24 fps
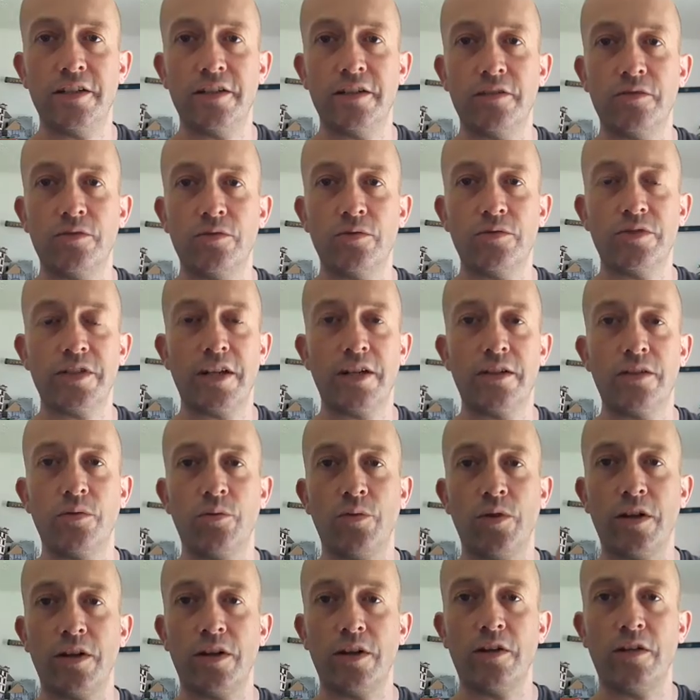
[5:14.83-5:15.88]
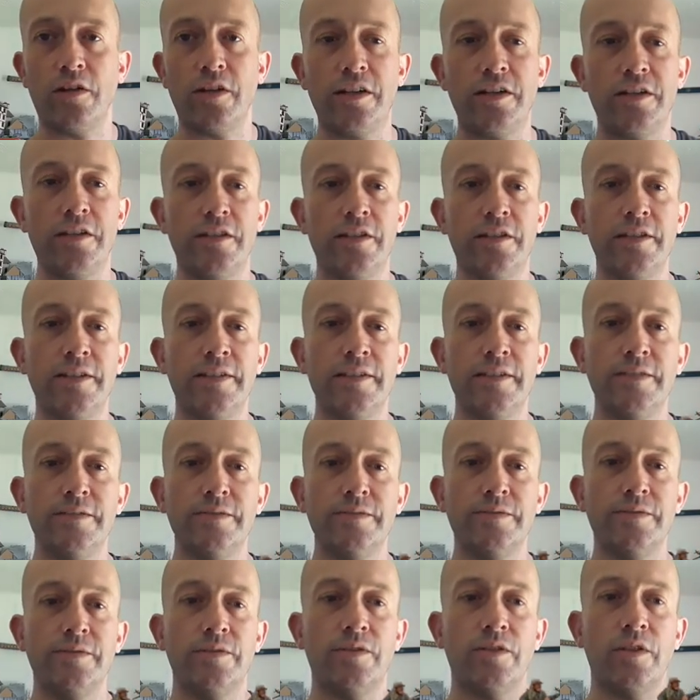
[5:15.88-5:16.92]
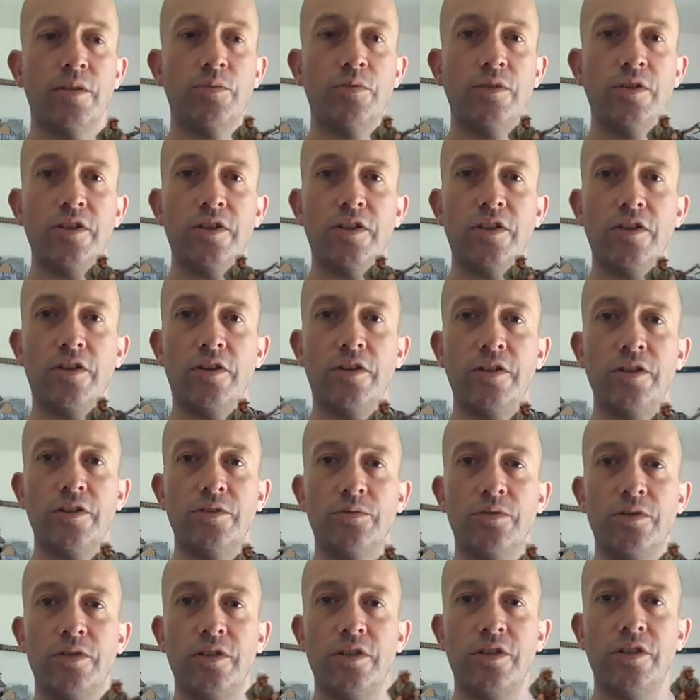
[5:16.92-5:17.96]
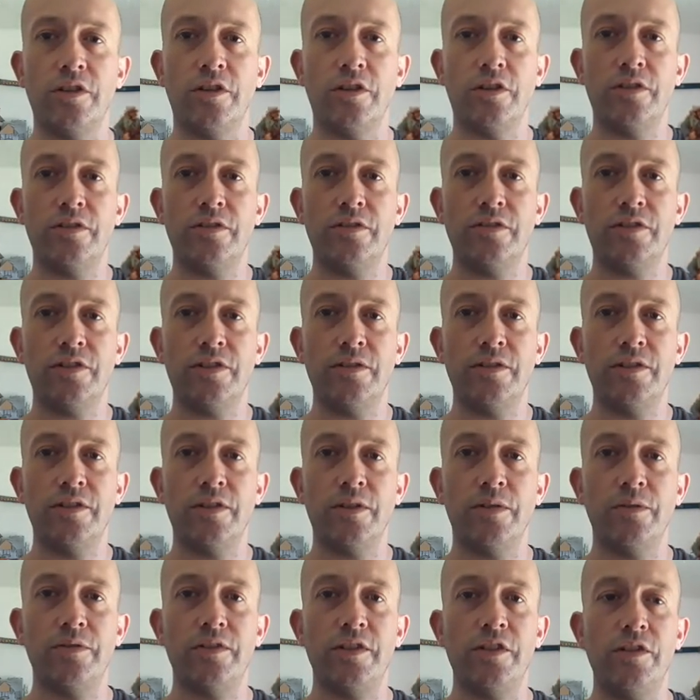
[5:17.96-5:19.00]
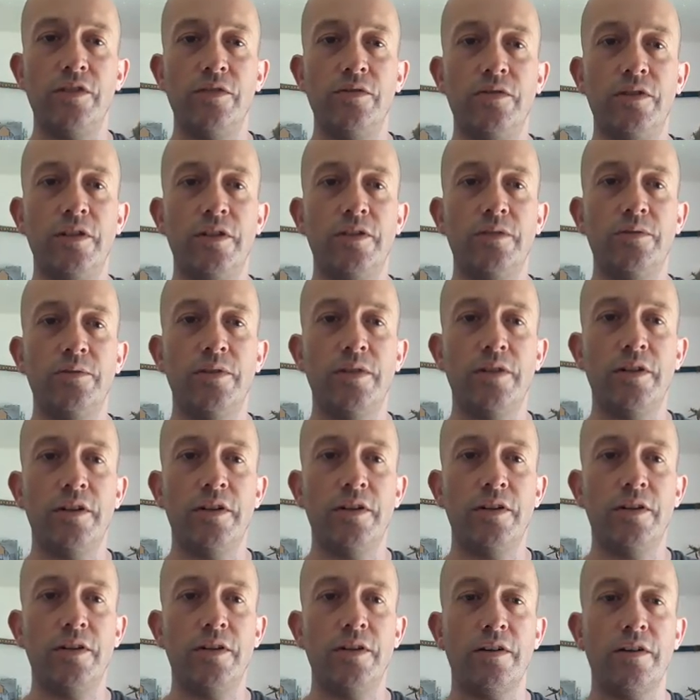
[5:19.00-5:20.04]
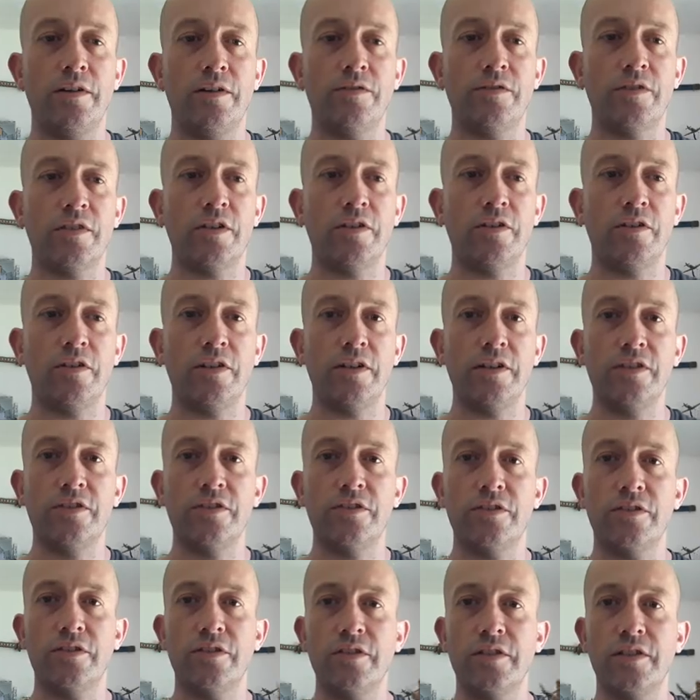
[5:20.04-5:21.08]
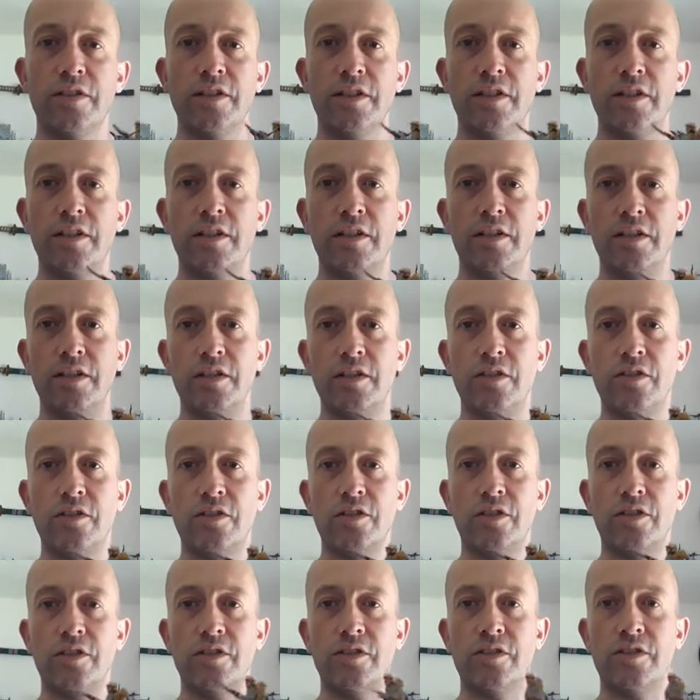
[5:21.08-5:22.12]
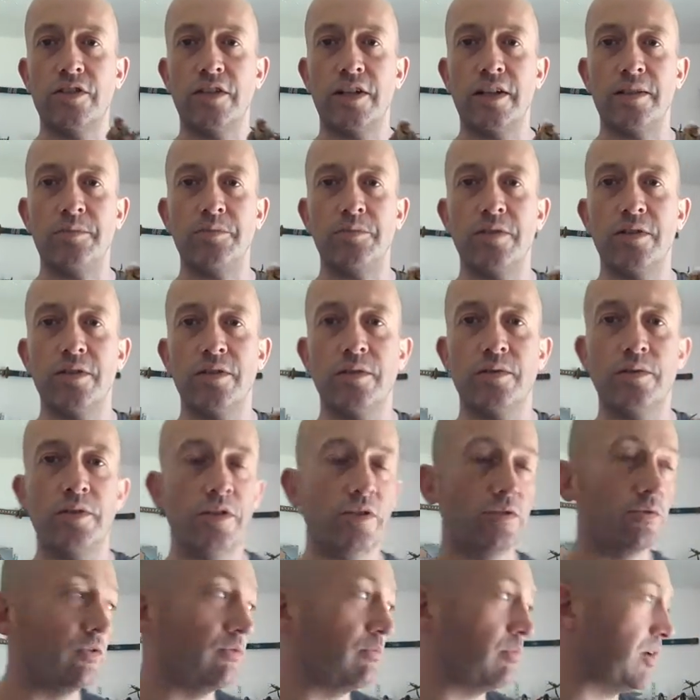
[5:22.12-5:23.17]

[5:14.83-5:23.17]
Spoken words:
they're all down the one line. So what you got is what you got. So you end up with a unit where half the guys look the same. Whereas with